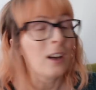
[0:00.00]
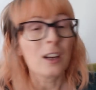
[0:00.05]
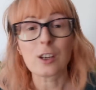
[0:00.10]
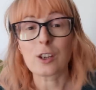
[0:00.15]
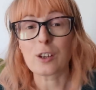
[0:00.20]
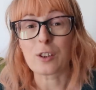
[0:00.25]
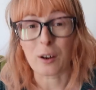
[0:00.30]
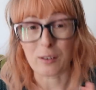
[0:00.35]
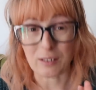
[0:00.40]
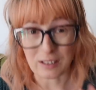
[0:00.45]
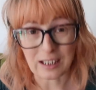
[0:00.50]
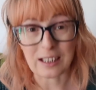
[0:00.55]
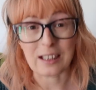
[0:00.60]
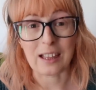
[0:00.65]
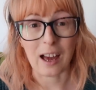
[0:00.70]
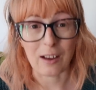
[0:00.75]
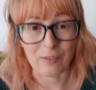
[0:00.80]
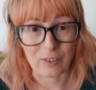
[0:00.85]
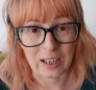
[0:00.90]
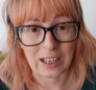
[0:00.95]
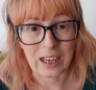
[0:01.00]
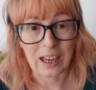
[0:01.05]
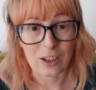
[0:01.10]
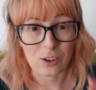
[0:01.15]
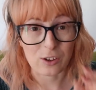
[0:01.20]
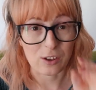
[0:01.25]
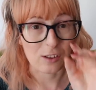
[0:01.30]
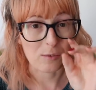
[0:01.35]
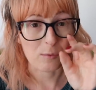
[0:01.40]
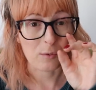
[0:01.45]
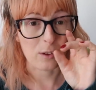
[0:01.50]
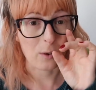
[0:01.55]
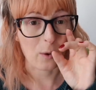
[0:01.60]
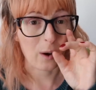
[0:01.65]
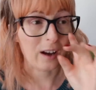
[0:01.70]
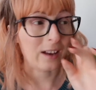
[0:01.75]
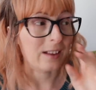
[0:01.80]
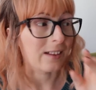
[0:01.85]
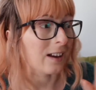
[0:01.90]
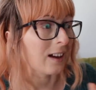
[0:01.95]
You don't need to have any issues with your
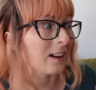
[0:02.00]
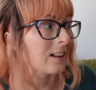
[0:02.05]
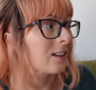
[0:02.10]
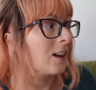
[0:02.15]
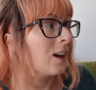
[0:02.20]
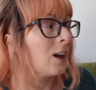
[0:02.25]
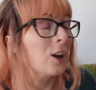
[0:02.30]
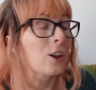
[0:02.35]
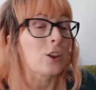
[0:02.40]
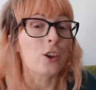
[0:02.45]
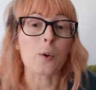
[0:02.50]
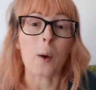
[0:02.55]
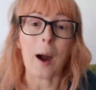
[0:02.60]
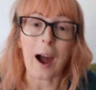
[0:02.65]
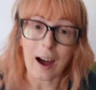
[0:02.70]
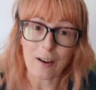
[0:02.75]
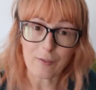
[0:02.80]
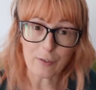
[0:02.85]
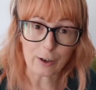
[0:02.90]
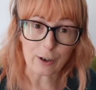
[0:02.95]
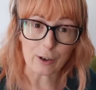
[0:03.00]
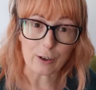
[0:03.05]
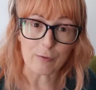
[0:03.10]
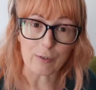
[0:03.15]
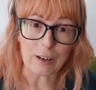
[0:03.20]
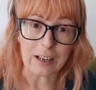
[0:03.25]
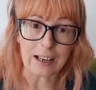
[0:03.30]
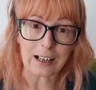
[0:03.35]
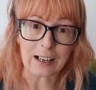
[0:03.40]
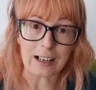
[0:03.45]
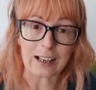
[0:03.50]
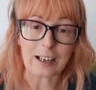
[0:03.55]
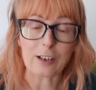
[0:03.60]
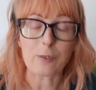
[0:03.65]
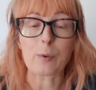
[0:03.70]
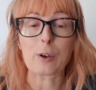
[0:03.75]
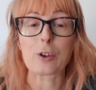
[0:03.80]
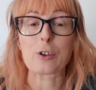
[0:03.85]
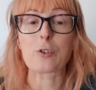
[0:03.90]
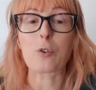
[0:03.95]
eyesight to have a good reading
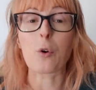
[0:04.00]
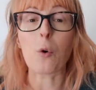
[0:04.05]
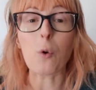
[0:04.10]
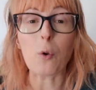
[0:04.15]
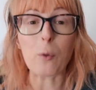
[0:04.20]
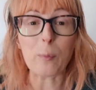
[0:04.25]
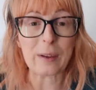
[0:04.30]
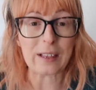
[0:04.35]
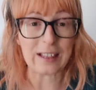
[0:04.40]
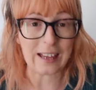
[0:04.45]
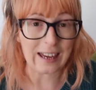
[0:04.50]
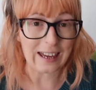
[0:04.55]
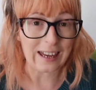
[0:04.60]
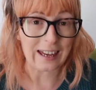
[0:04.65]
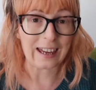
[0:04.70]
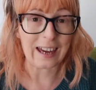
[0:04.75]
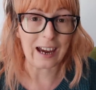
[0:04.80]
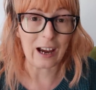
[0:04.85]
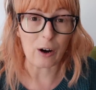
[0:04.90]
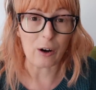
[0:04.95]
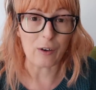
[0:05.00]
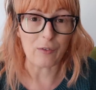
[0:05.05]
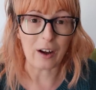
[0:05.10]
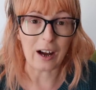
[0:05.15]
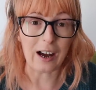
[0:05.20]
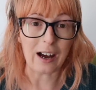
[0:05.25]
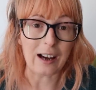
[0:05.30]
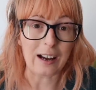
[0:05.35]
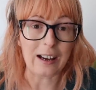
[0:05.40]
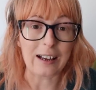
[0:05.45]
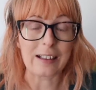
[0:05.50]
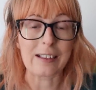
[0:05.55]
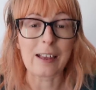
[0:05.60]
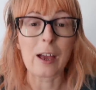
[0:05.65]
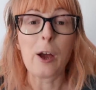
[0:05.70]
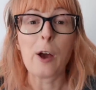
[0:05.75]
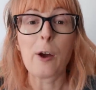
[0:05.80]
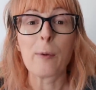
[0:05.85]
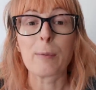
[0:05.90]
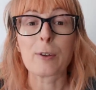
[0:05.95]
light. We should all be taking care of our eyes,
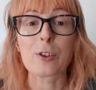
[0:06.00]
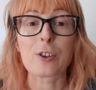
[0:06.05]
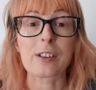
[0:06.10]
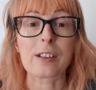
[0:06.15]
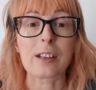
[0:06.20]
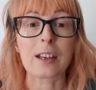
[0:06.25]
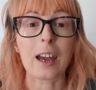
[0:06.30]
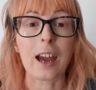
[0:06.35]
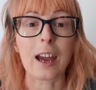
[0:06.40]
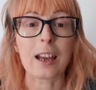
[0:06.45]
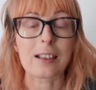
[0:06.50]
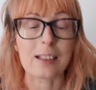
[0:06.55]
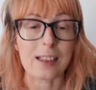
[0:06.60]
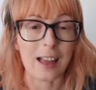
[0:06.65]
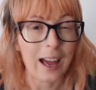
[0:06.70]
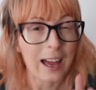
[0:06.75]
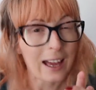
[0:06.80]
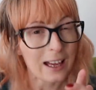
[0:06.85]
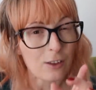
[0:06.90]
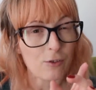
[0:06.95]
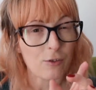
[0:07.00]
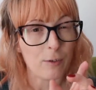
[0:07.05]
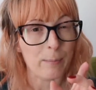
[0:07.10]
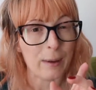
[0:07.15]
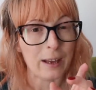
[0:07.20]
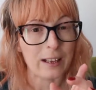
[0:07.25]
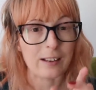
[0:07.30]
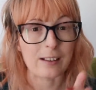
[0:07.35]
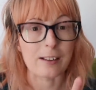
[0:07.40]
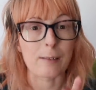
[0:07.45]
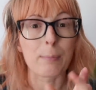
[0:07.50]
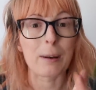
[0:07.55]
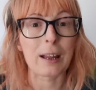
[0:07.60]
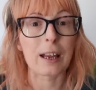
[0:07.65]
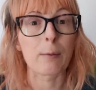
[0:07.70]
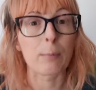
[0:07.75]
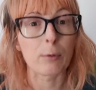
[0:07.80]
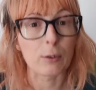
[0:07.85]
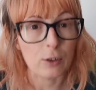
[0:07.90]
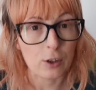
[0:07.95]
but just in case that extra bit is
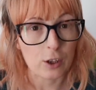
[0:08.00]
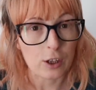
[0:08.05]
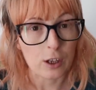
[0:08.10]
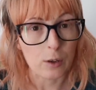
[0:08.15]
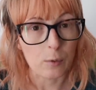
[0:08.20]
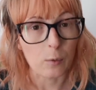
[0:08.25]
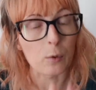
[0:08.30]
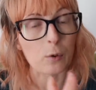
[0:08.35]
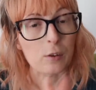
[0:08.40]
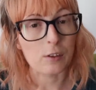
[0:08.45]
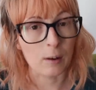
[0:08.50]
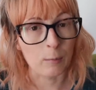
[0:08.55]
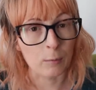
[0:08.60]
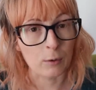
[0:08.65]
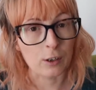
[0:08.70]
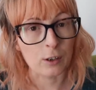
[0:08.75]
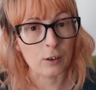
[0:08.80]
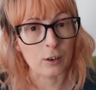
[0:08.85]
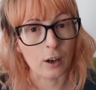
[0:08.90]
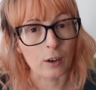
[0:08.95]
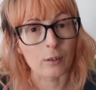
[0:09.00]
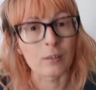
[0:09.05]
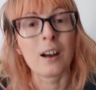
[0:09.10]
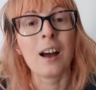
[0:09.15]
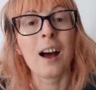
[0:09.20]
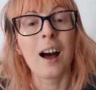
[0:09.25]
applicable to you or someone you know,